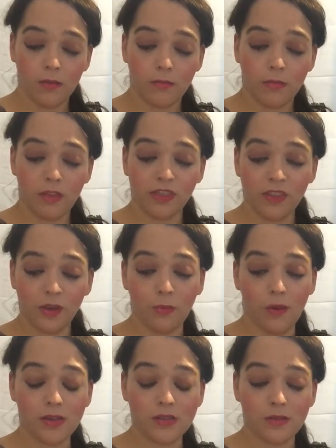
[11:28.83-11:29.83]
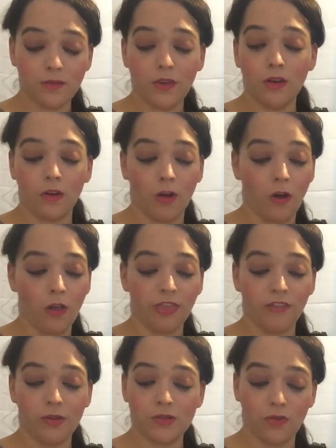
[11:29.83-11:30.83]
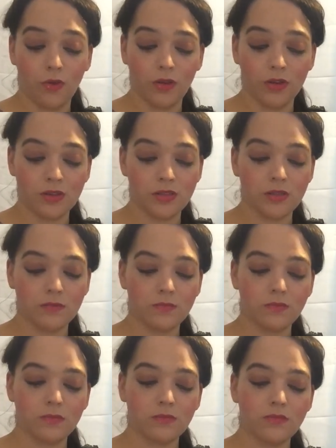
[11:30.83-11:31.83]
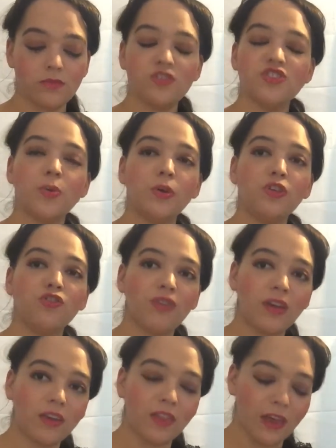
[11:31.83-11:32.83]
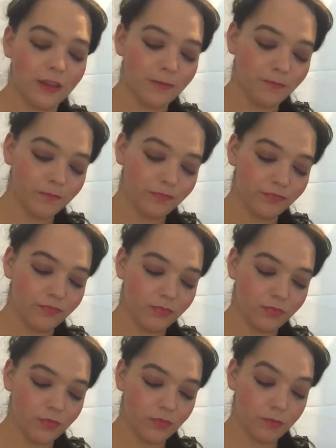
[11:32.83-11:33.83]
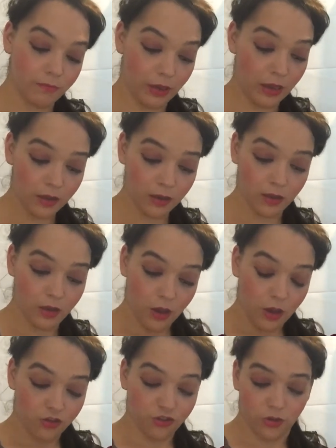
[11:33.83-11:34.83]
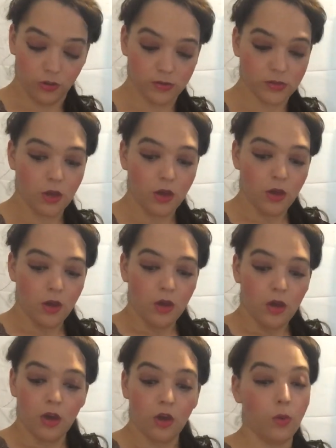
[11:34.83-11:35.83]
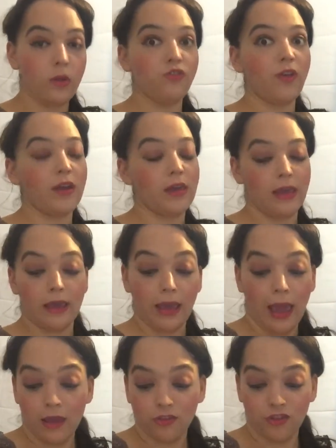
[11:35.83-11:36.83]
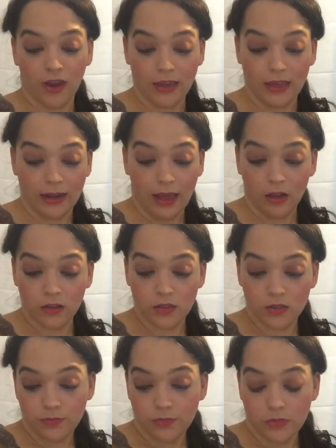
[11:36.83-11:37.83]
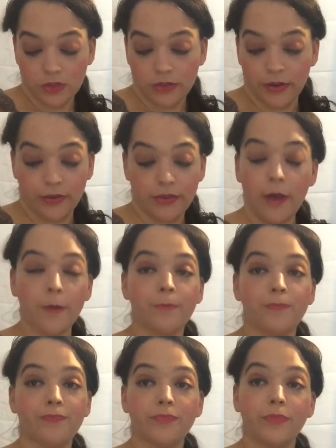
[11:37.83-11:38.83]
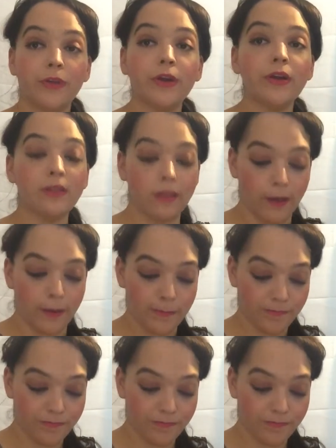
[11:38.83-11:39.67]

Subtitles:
but there was fear all through his voice. Shall we drink, then? Pick, choose. Quit dragging it out. You don't know. You couldn't know.